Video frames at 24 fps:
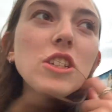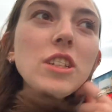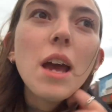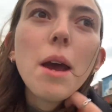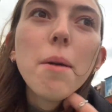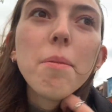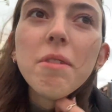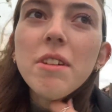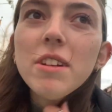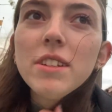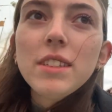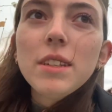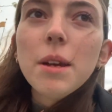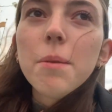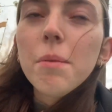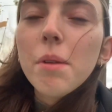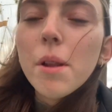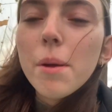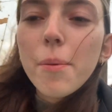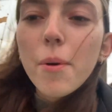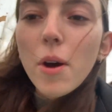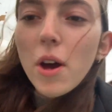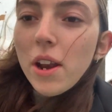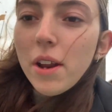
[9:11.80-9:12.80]
to stumble
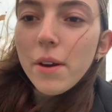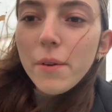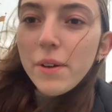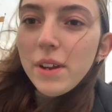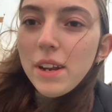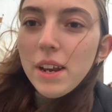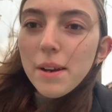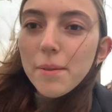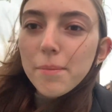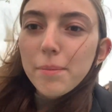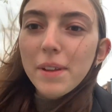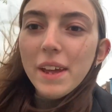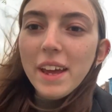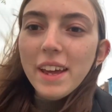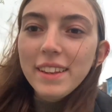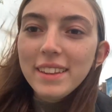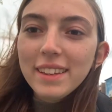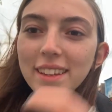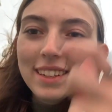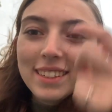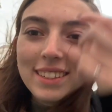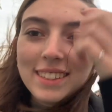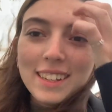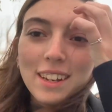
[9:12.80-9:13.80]
upon it. We didn't plan
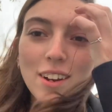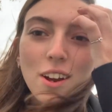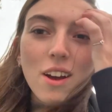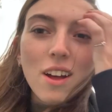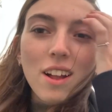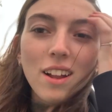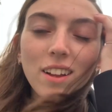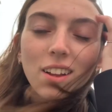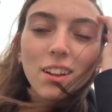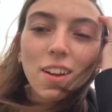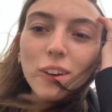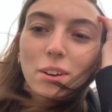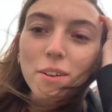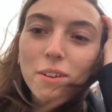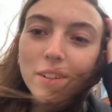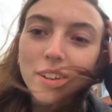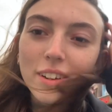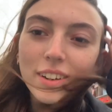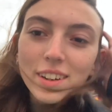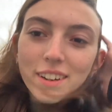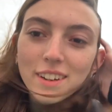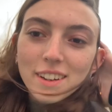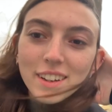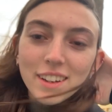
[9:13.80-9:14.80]
this at all.
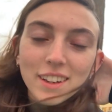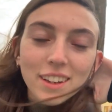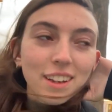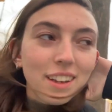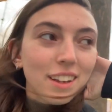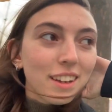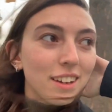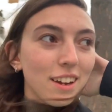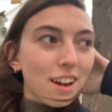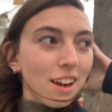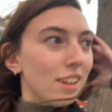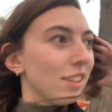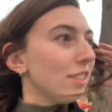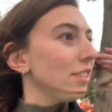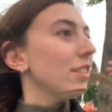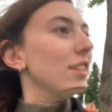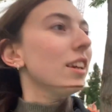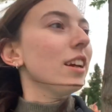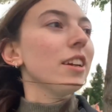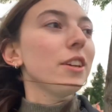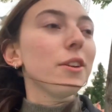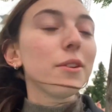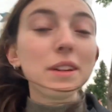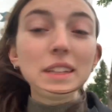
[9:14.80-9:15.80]

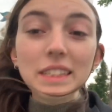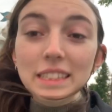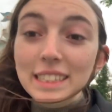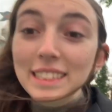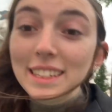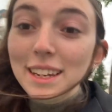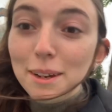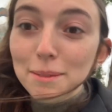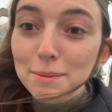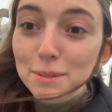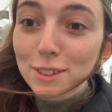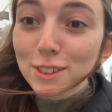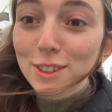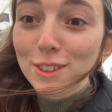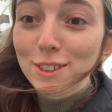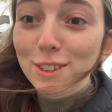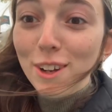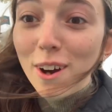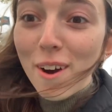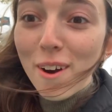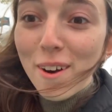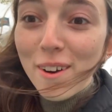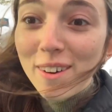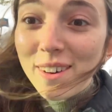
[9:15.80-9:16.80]
Oh you can see I'm so
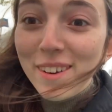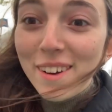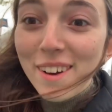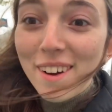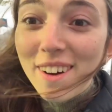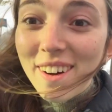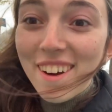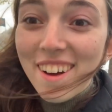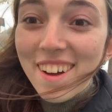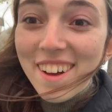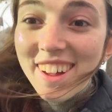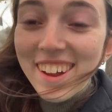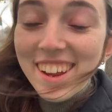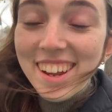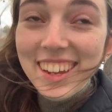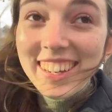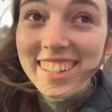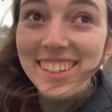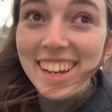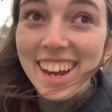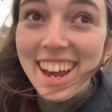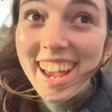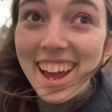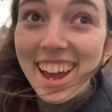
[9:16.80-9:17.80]
cold.
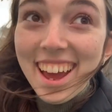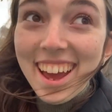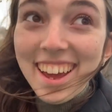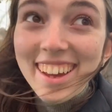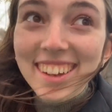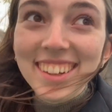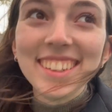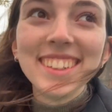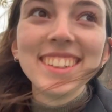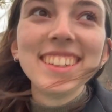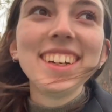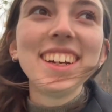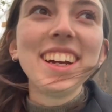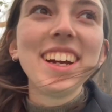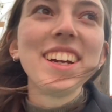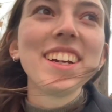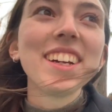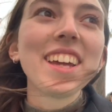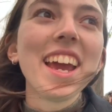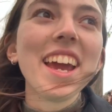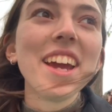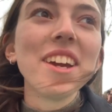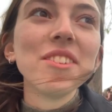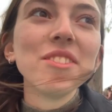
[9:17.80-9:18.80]
Ah!
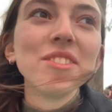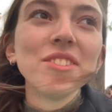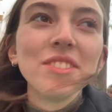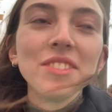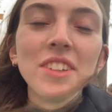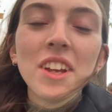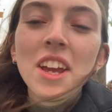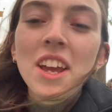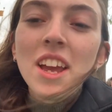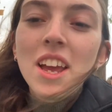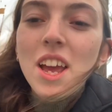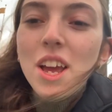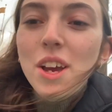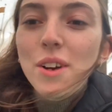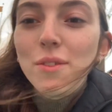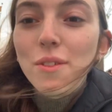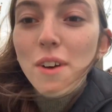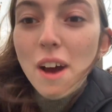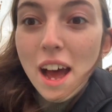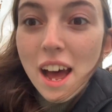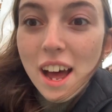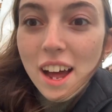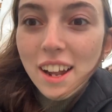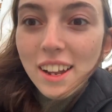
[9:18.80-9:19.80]
Okay.
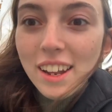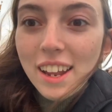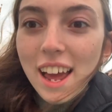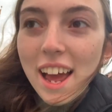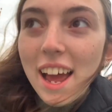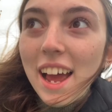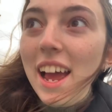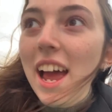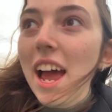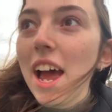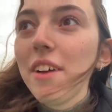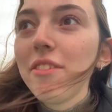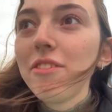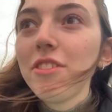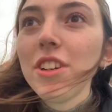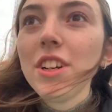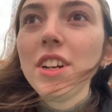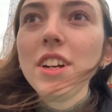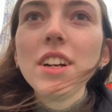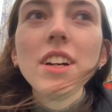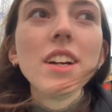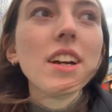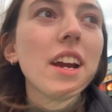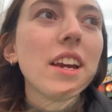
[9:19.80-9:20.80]
Well,
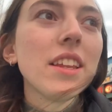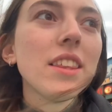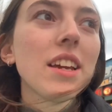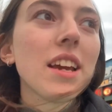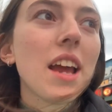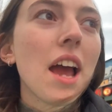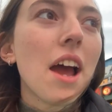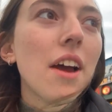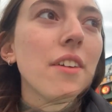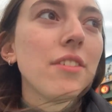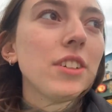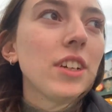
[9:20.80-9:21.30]
after, I think after